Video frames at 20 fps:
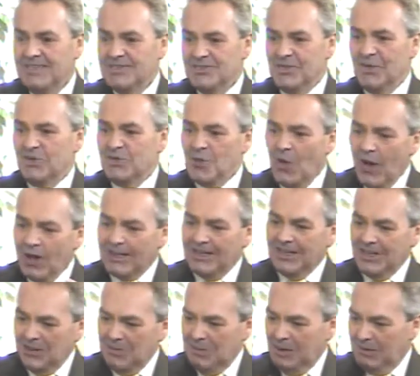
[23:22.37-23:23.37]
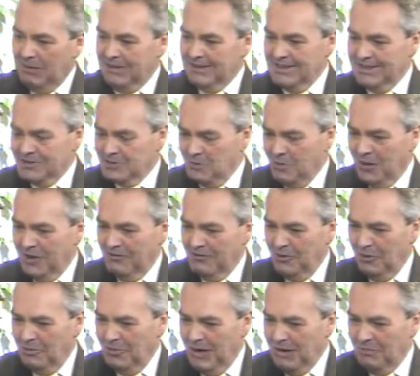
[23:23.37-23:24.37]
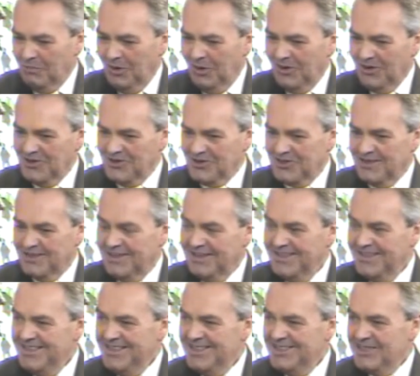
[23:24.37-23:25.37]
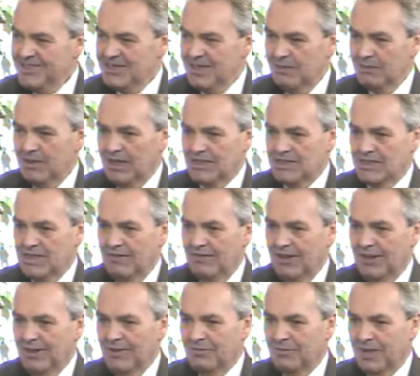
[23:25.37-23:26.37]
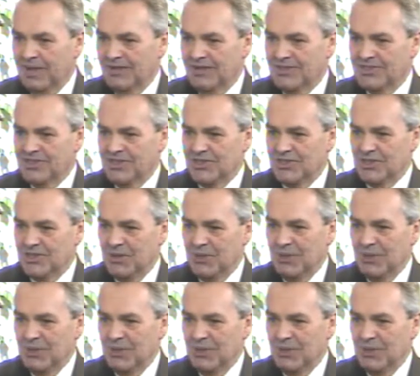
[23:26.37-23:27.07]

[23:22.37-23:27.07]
So talk a little bit about this wonderful bipartisanship that you developed on this issue.